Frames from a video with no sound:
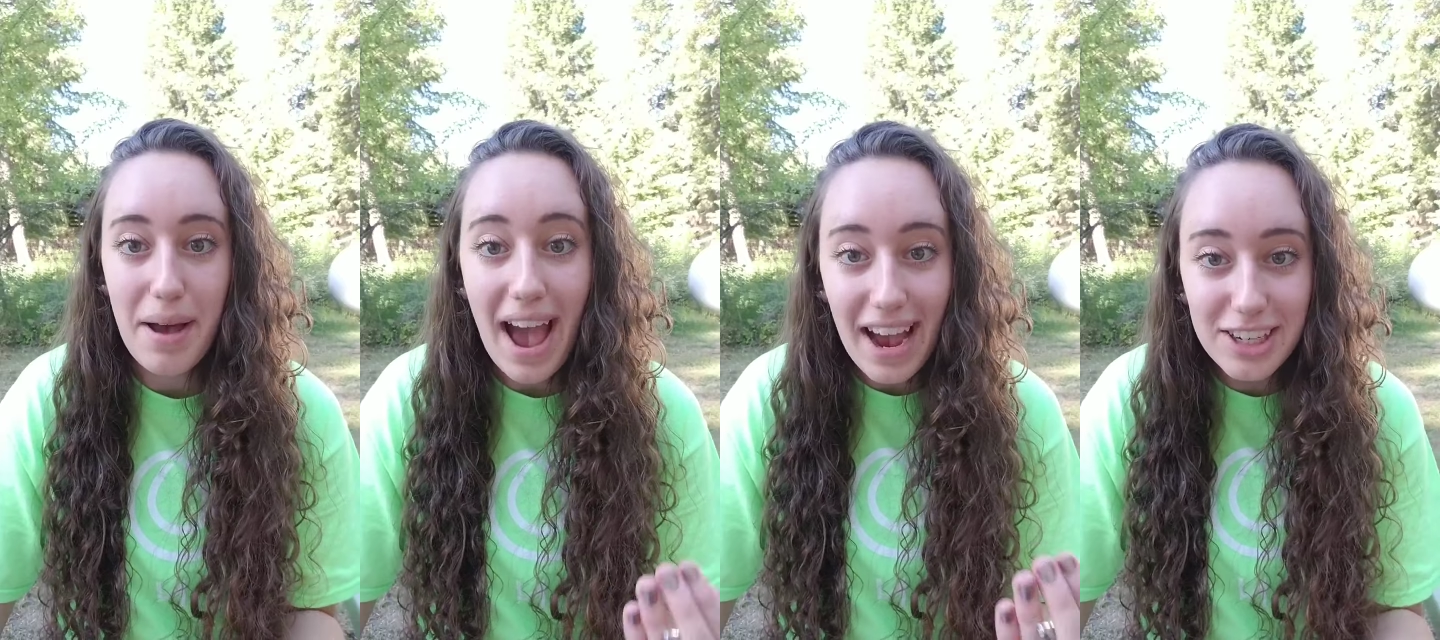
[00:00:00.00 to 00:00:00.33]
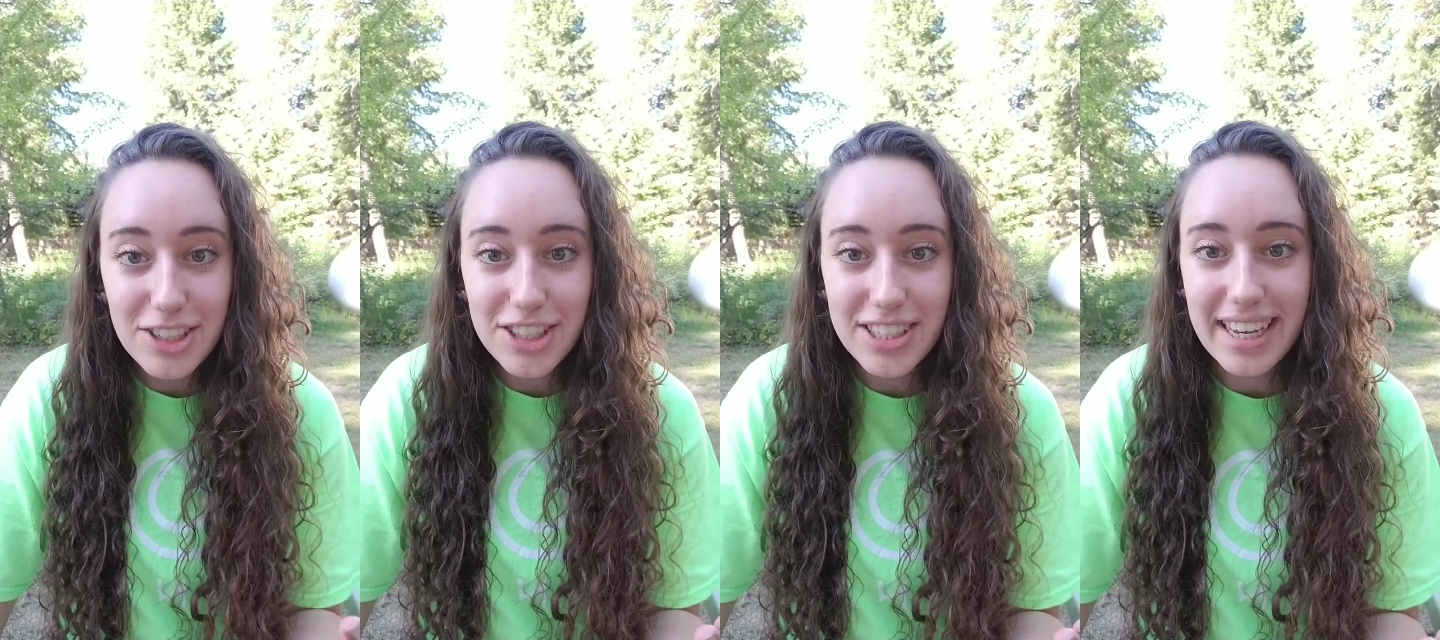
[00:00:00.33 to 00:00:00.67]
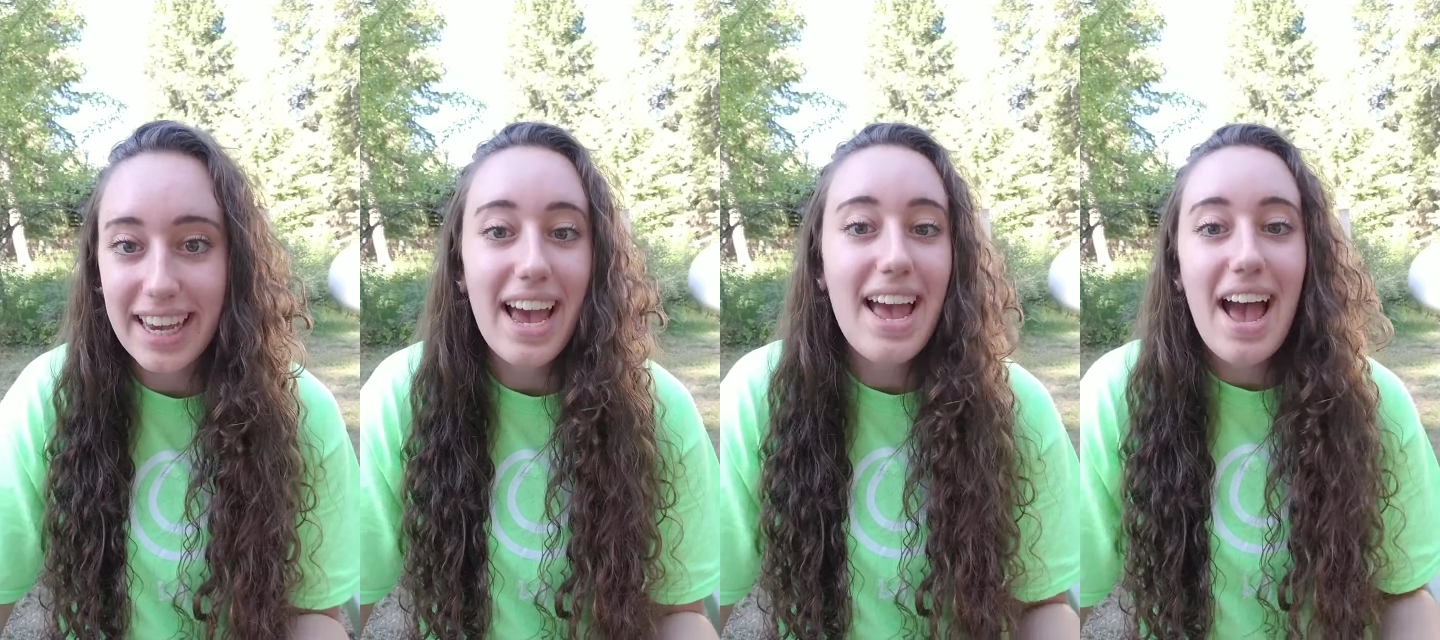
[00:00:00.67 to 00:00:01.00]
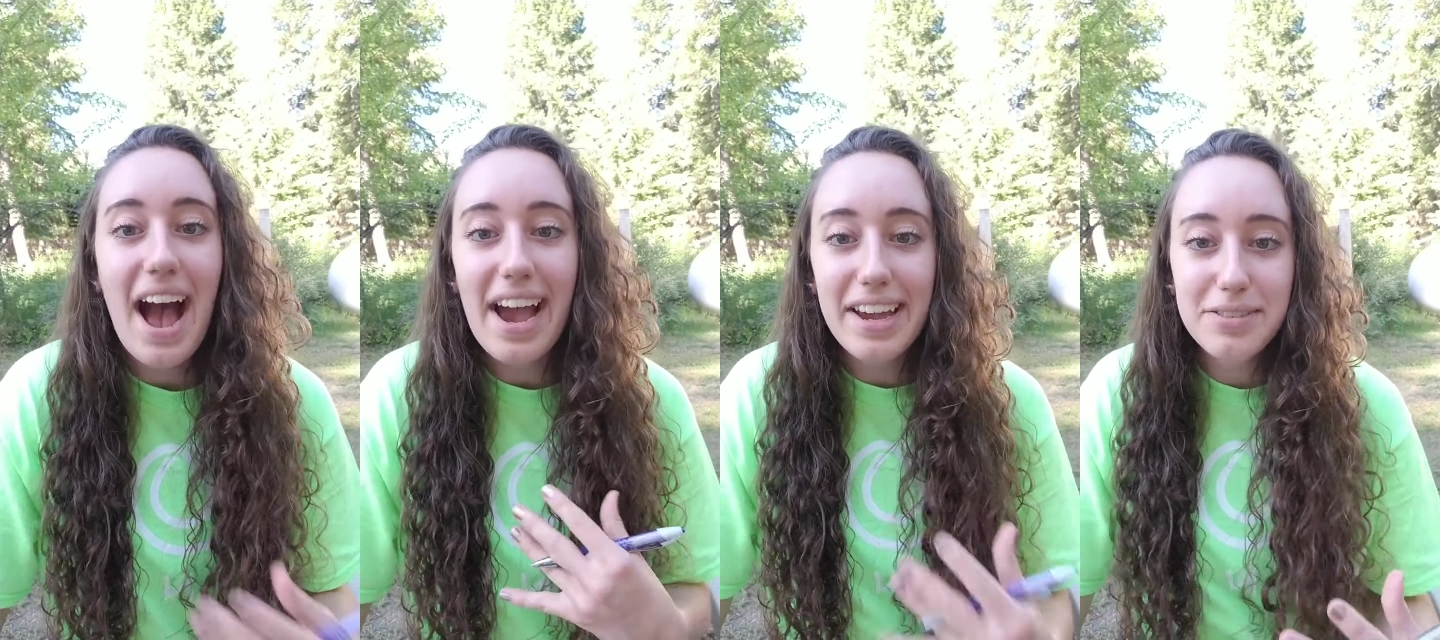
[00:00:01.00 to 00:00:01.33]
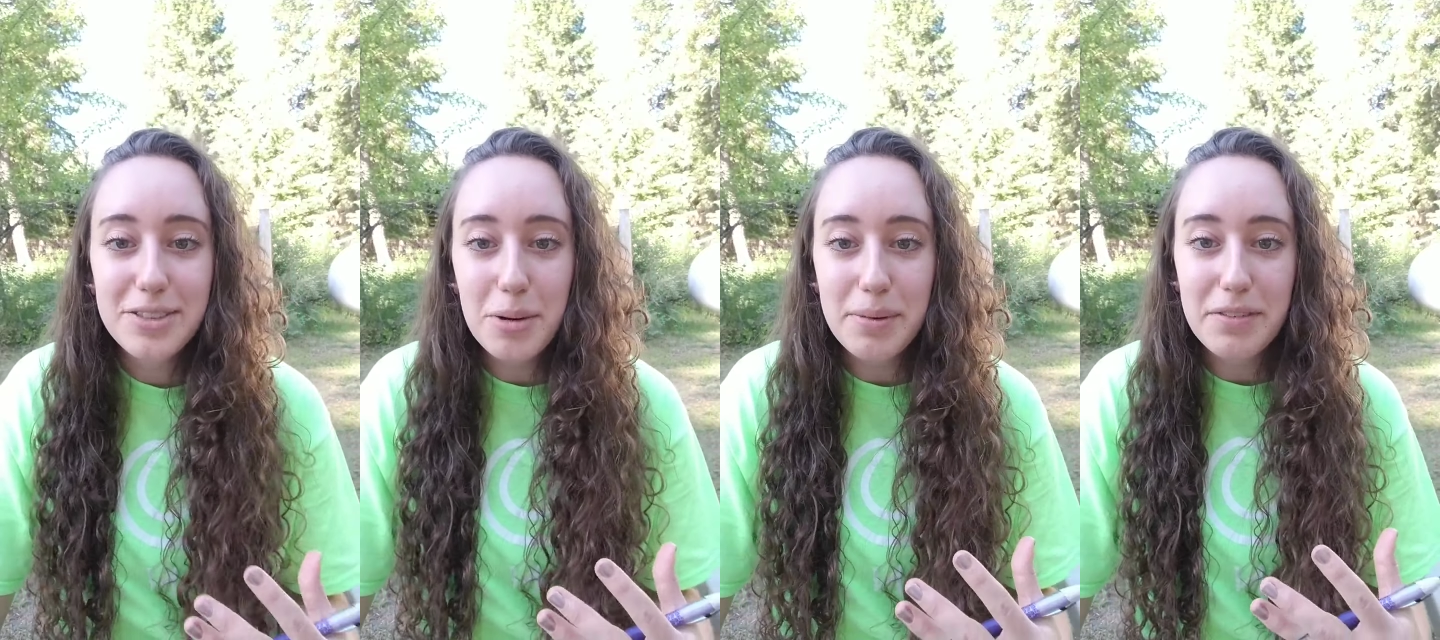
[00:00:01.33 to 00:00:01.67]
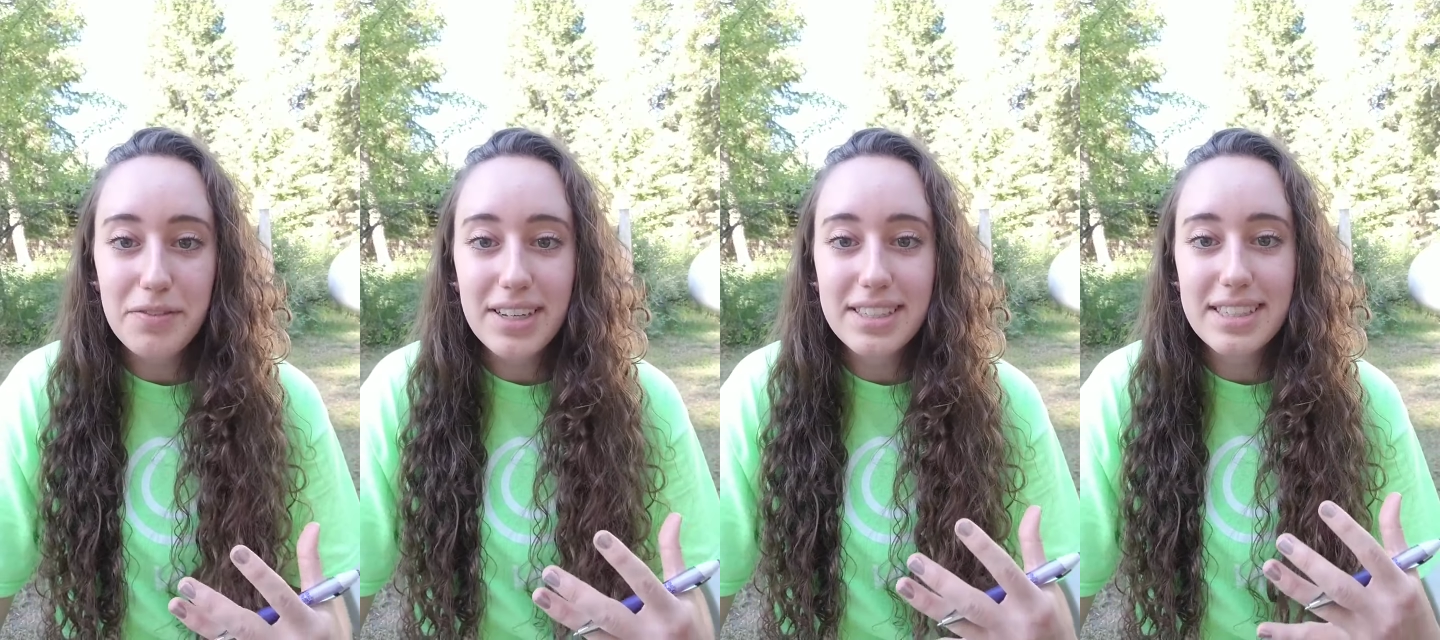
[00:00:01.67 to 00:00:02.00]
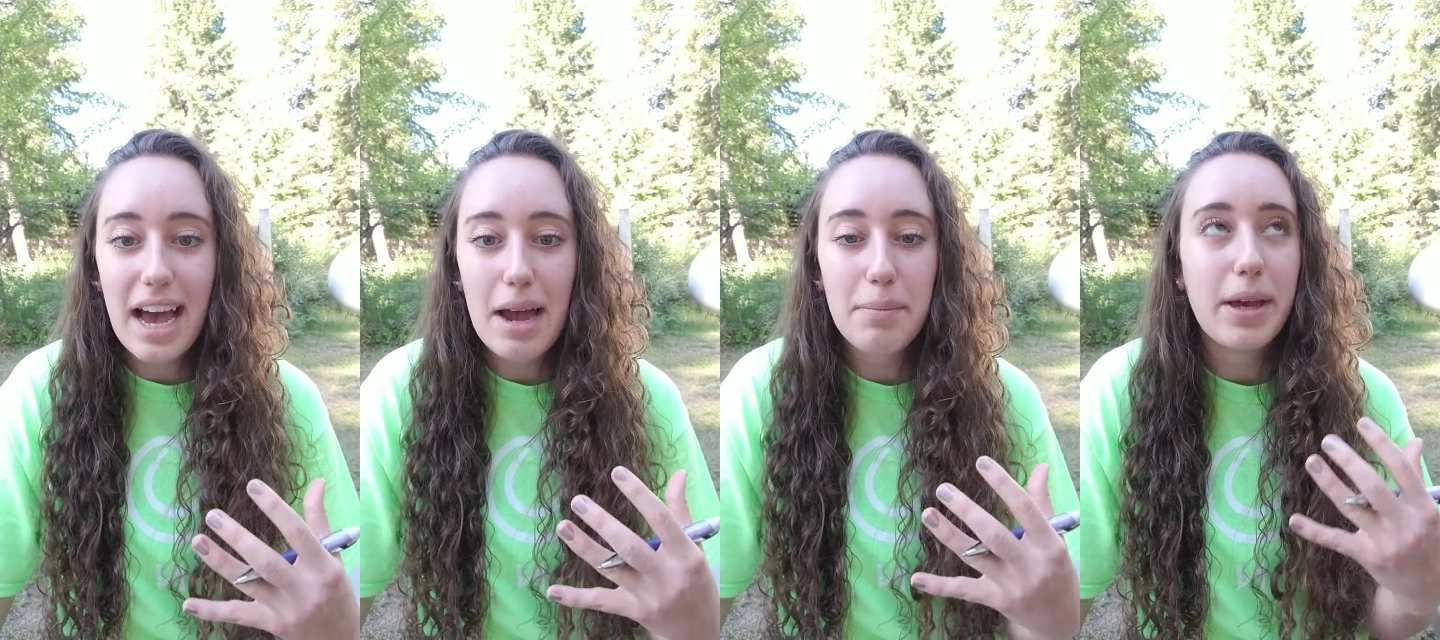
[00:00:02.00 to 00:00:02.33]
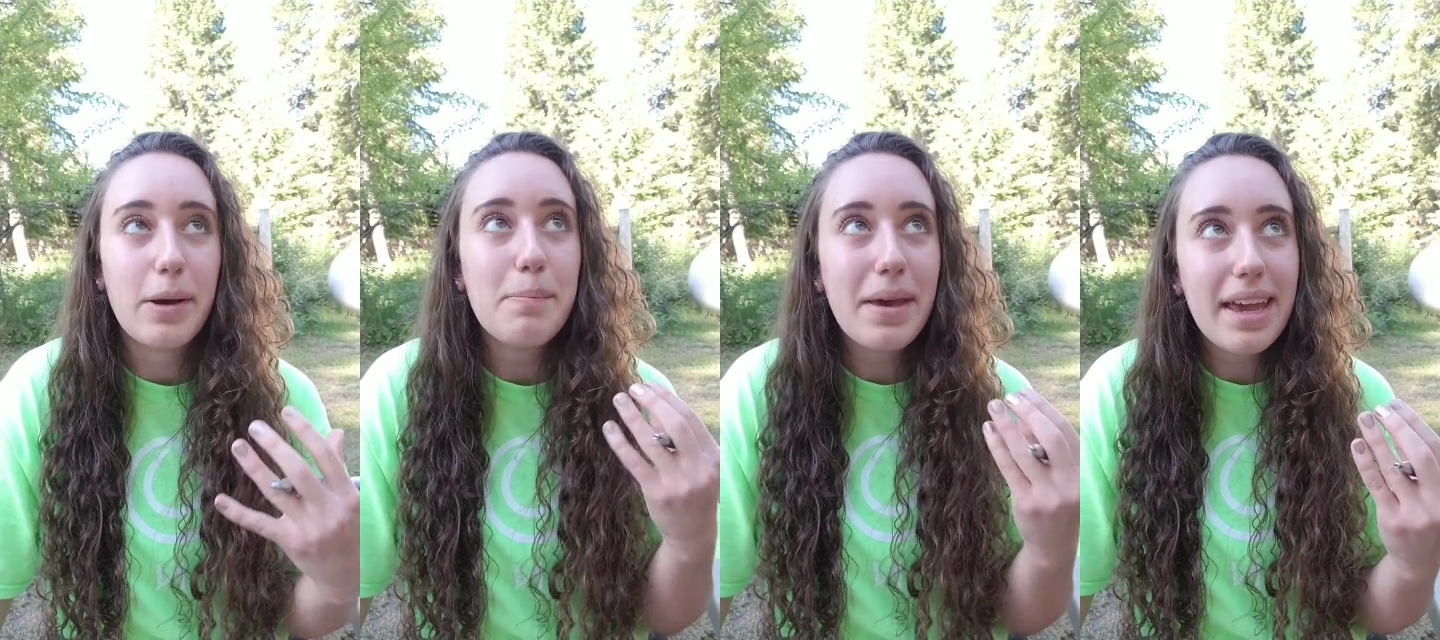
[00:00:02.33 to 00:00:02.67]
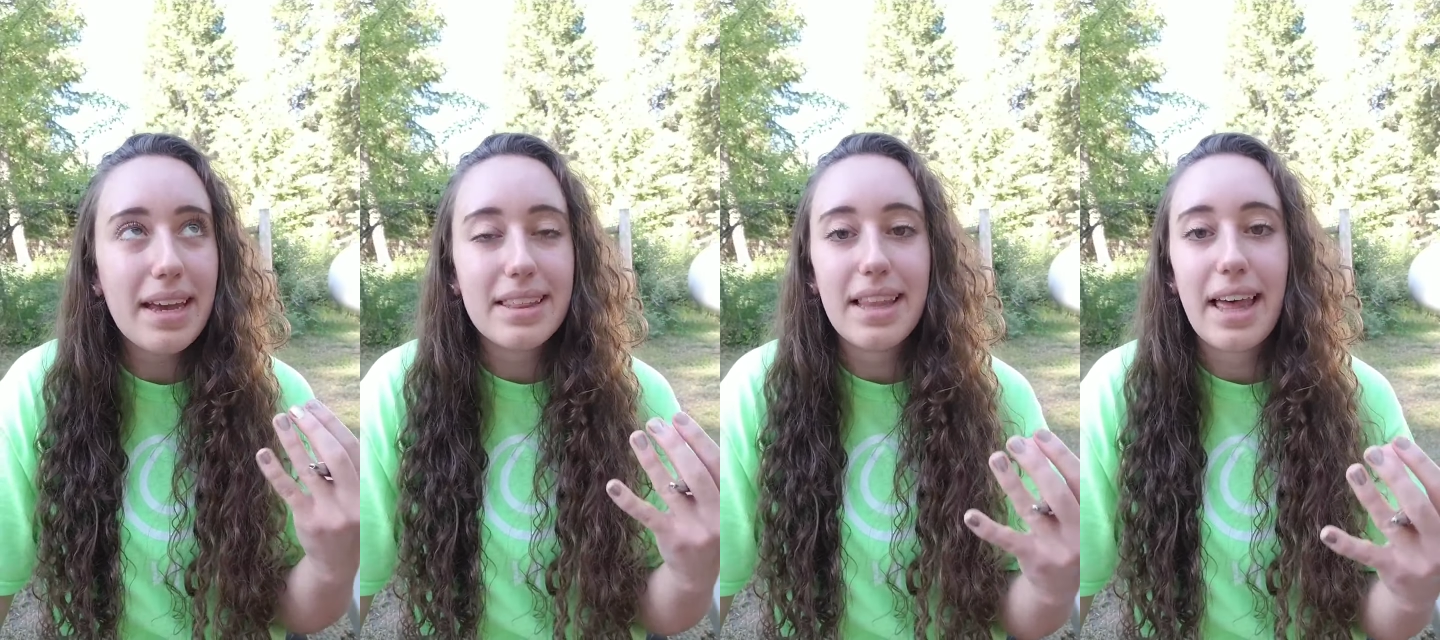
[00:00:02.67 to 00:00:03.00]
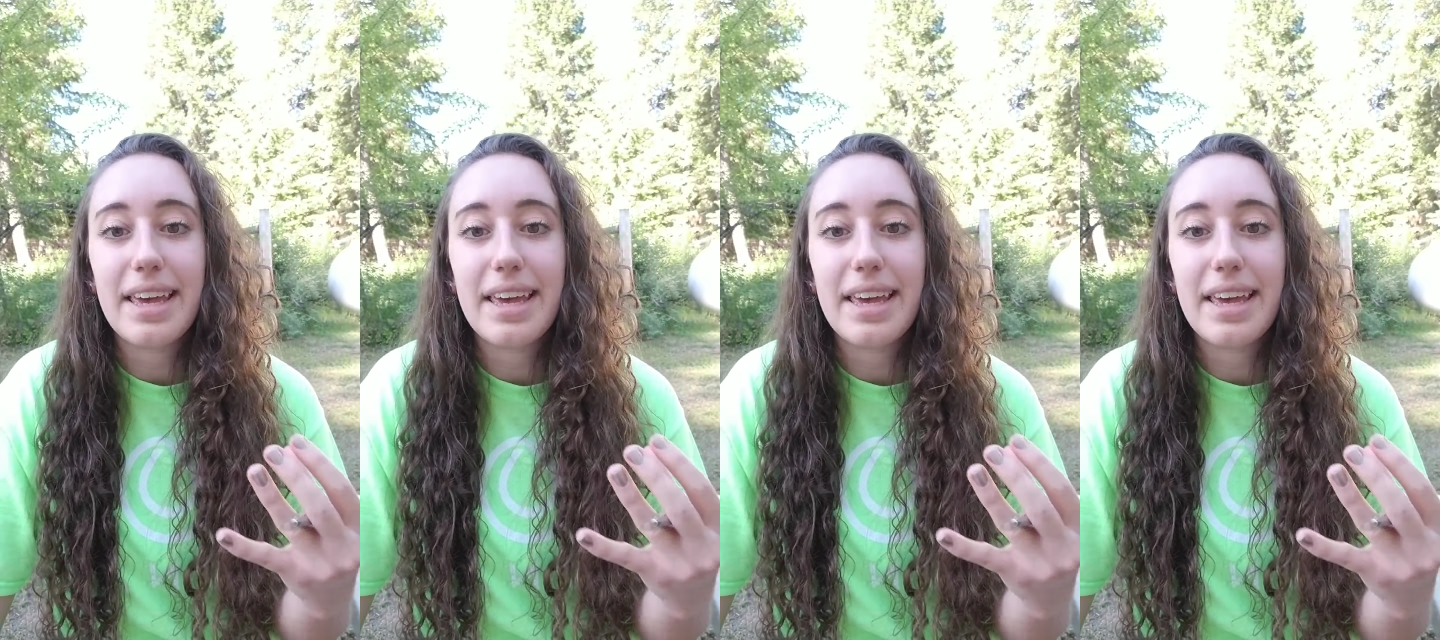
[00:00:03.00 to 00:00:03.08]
Actually, I have so many friends that I'm man,